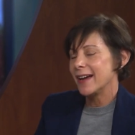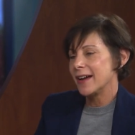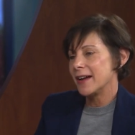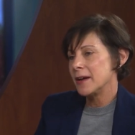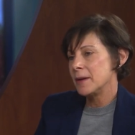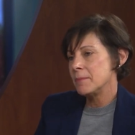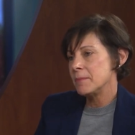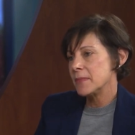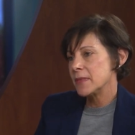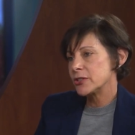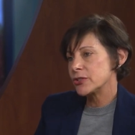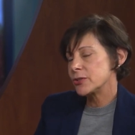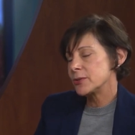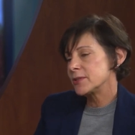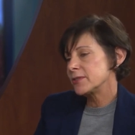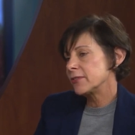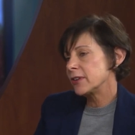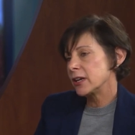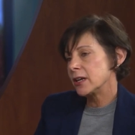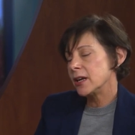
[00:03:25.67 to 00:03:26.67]
Um, she
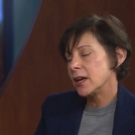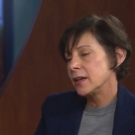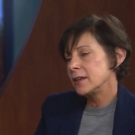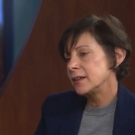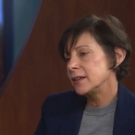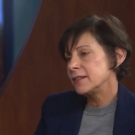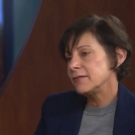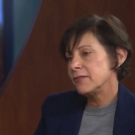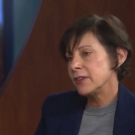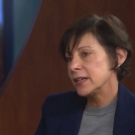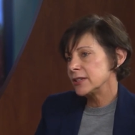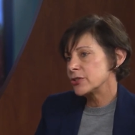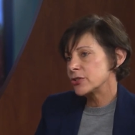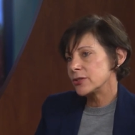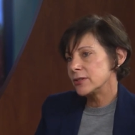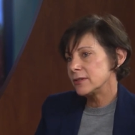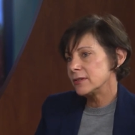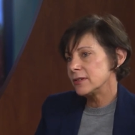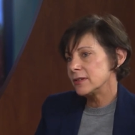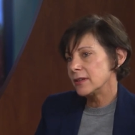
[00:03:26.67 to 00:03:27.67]
was very
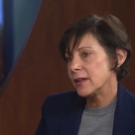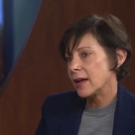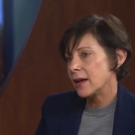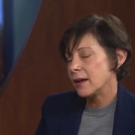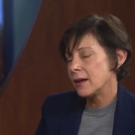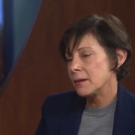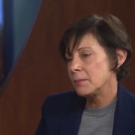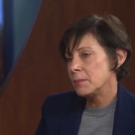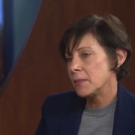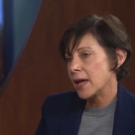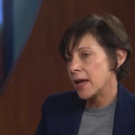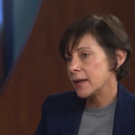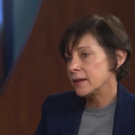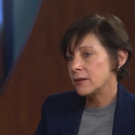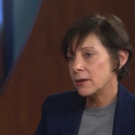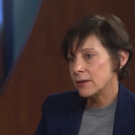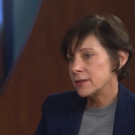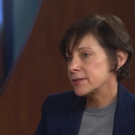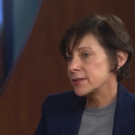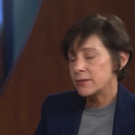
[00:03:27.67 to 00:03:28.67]
unconventional um,
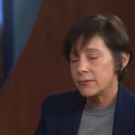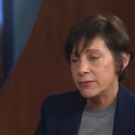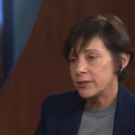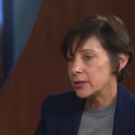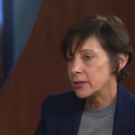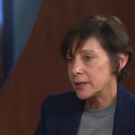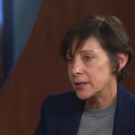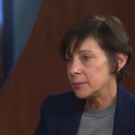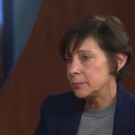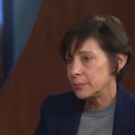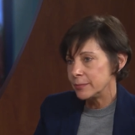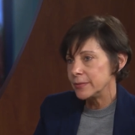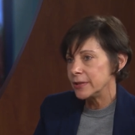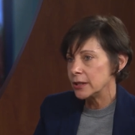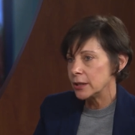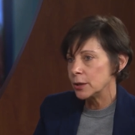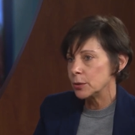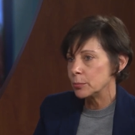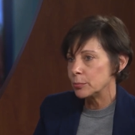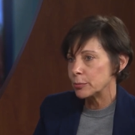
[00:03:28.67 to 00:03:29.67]
and also very,
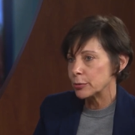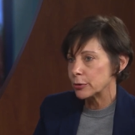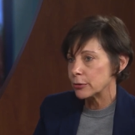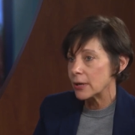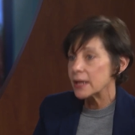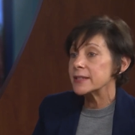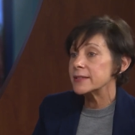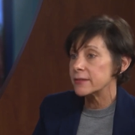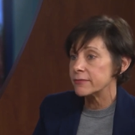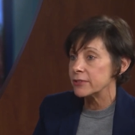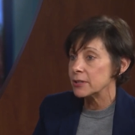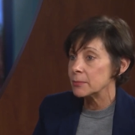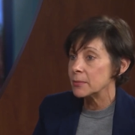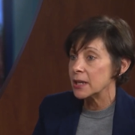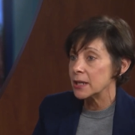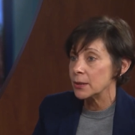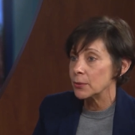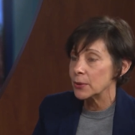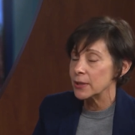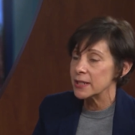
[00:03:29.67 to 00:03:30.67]
you know, progressive in
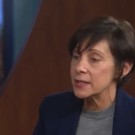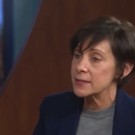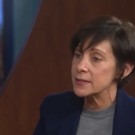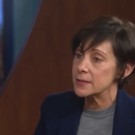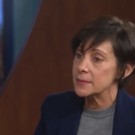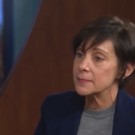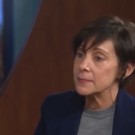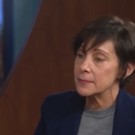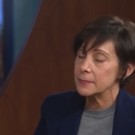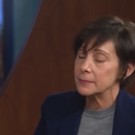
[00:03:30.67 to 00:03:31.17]
many ways.